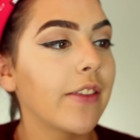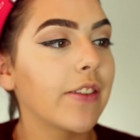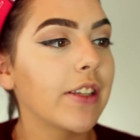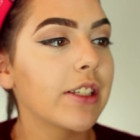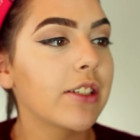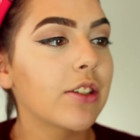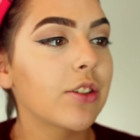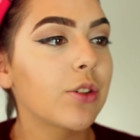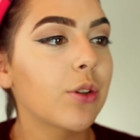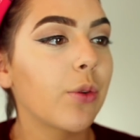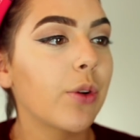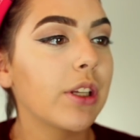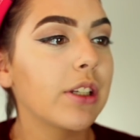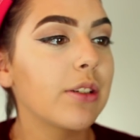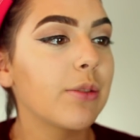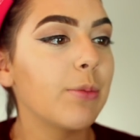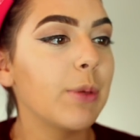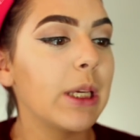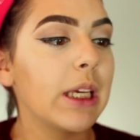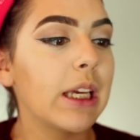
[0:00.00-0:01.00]
And this is going
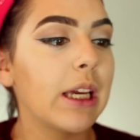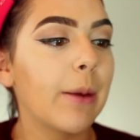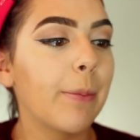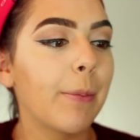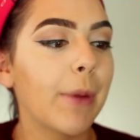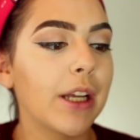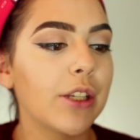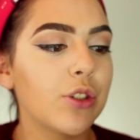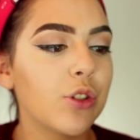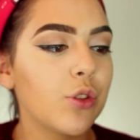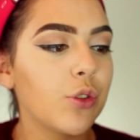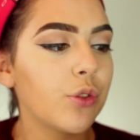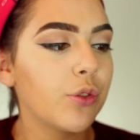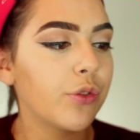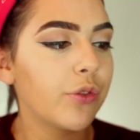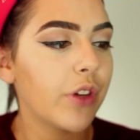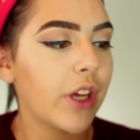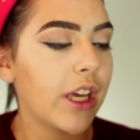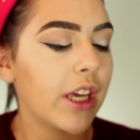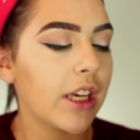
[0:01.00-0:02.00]
to be my
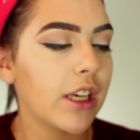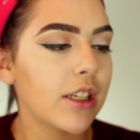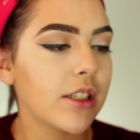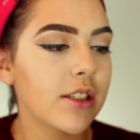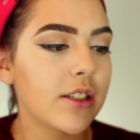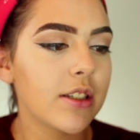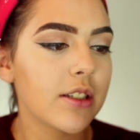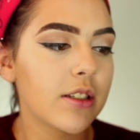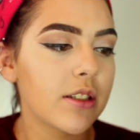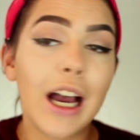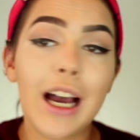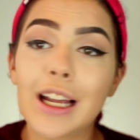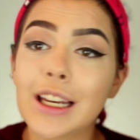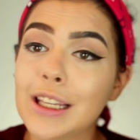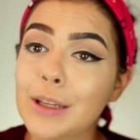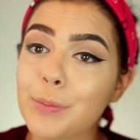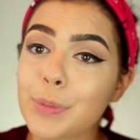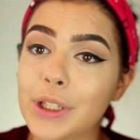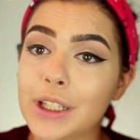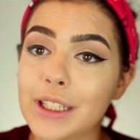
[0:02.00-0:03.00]
Too Faced
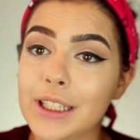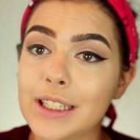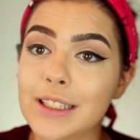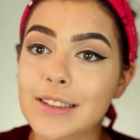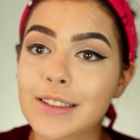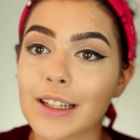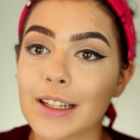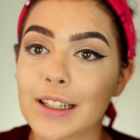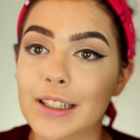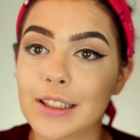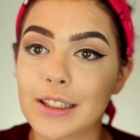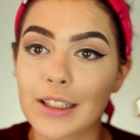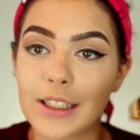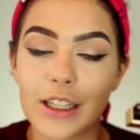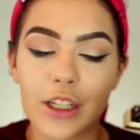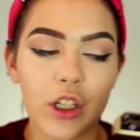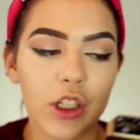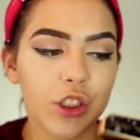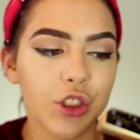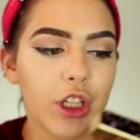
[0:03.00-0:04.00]
Honey Please
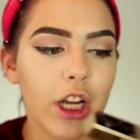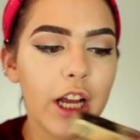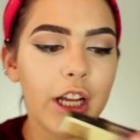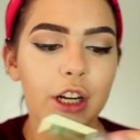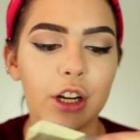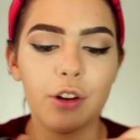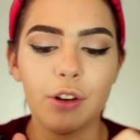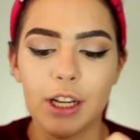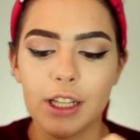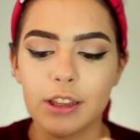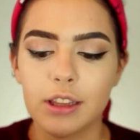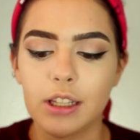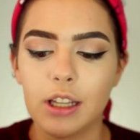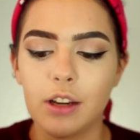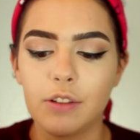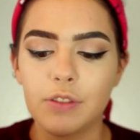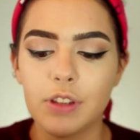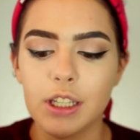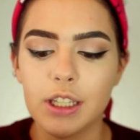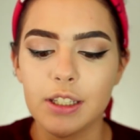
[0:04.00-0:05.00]
Glitter Shadow. I love